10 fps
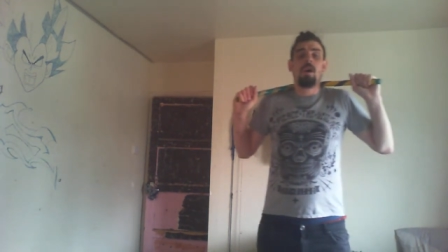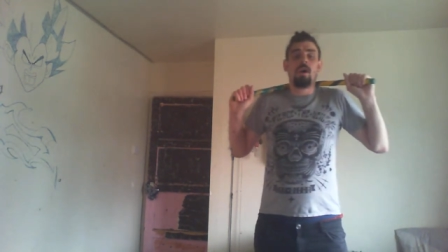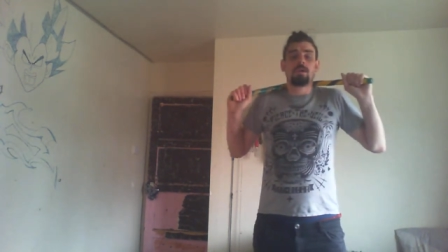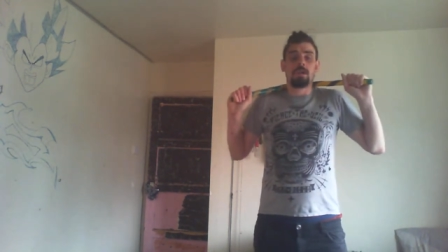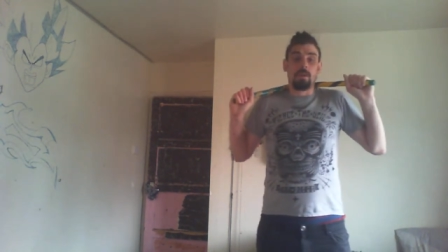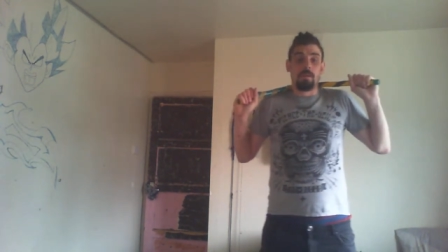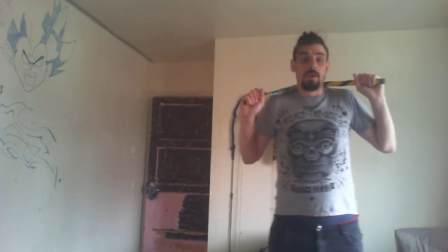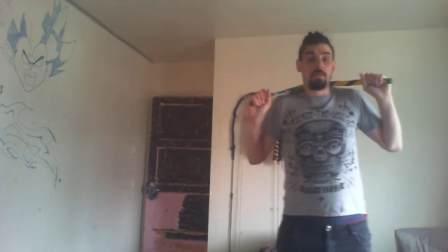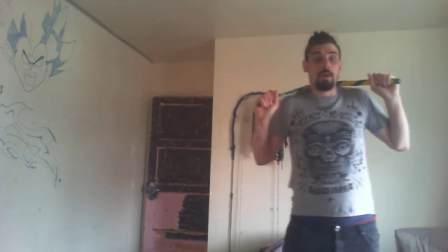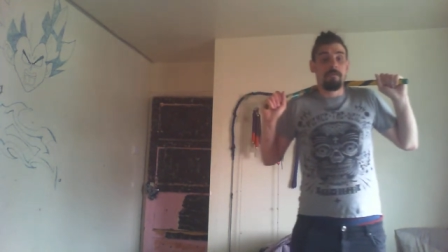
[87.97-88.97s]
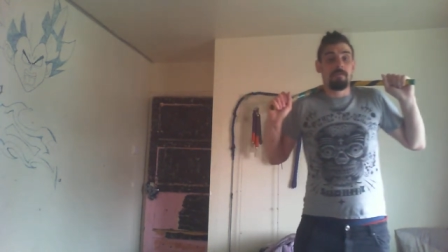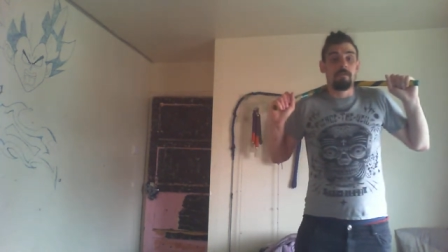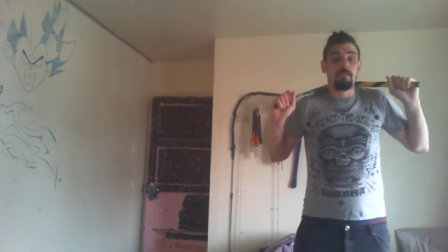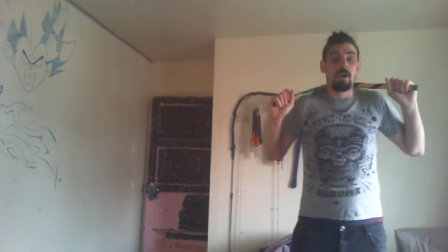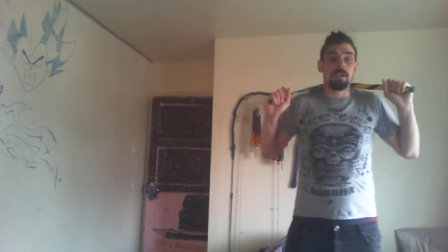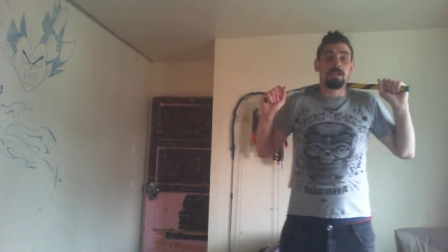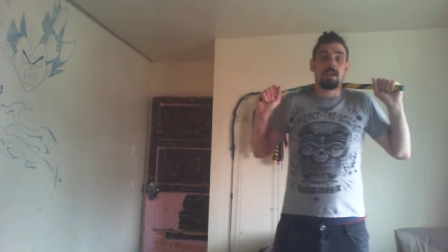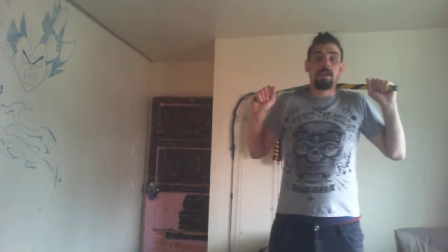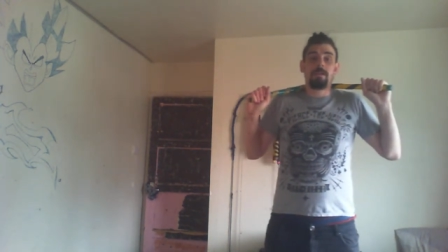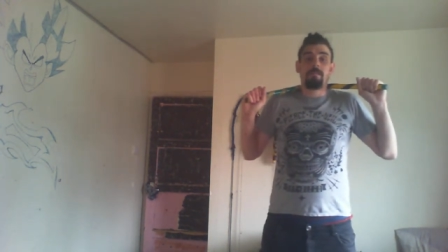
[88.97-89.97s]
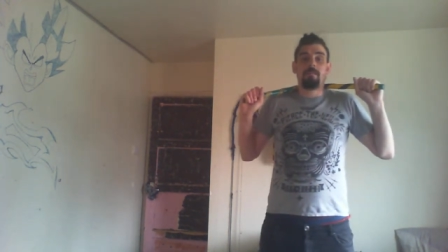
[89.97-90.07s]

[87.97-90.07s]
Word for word: So we're going to work from the right side.